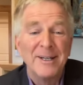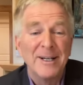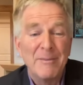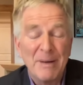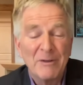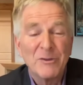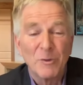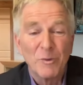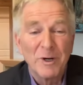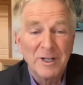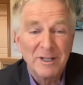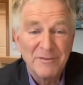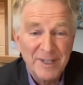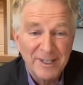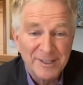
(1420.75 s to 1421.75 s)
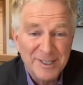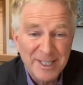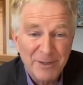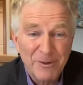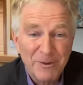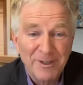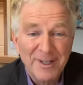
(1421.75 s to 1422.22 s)
about the work of
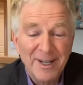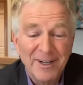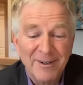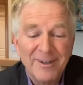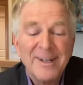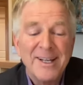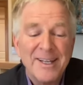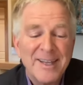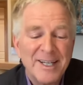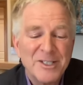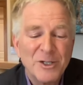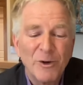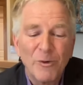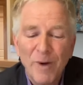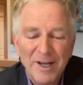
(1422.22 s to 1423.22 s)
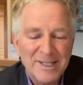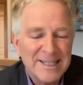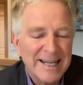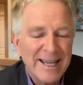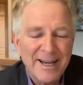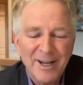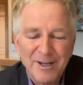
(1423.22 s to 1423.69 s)
ELCA World Hunger that you'll want to
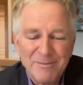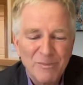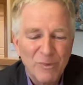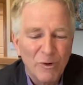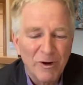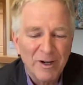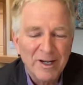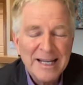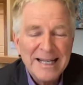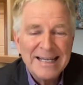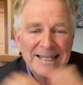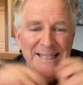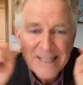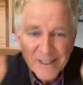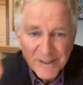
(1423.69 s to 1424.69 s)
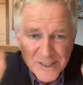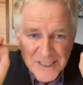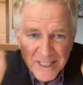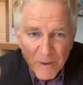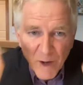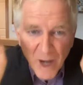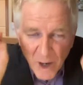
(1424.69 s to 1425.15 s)
get on board.
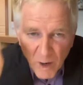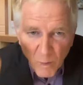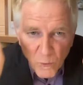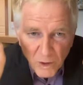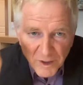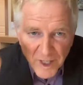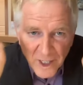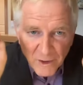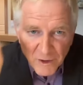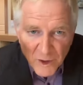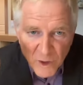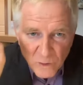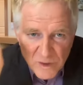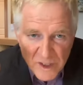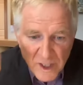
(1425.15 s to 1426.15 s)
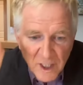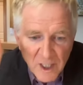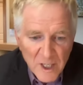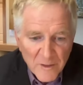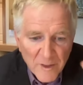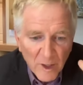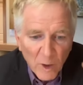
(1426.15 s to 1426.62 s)
ELCA World Hunger knows the
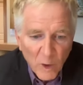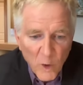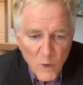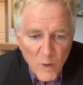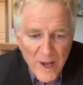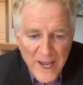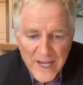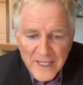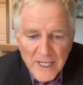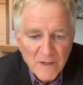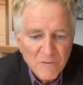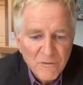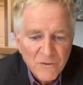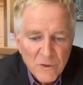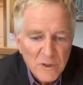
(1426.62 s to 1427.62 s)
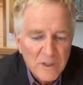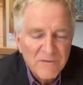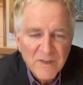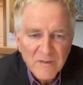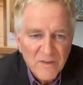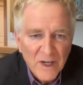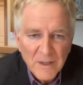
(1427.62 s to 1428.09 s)
low-hanging fruit of
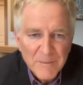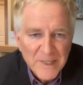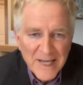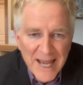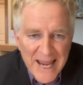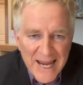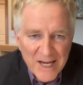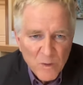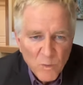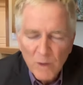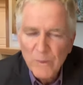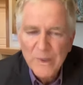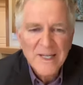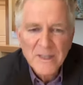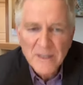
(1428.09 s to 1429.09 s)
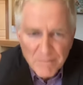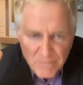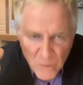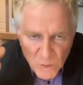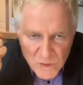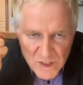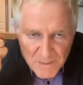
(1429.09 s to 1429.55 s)
development aid, where we get the
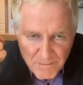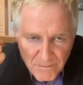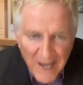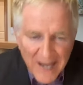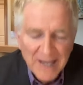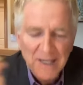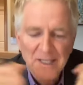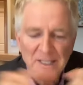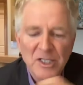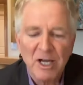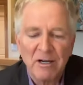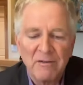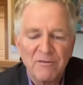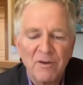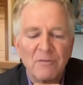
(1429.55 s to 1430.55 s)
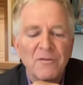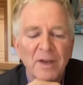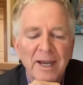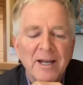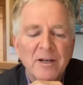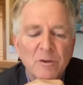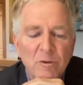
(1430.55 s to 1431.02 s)
most mileage out of our
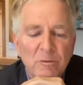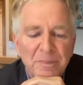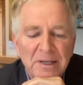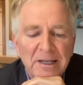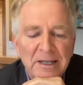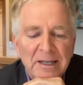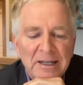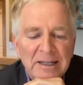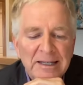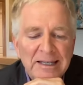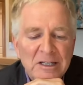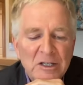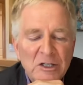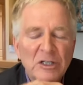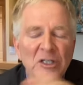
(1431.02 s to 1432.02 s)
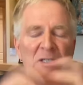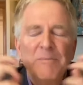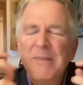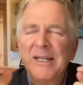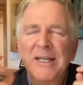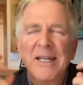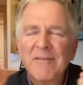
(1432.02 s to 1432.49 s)
philanthropy.
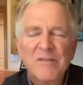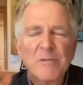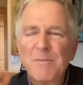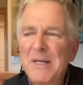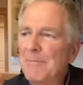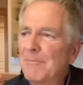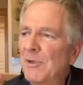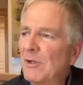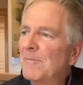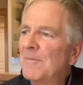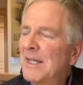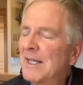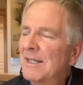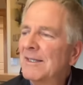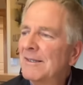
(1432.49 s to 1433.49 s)
It gives people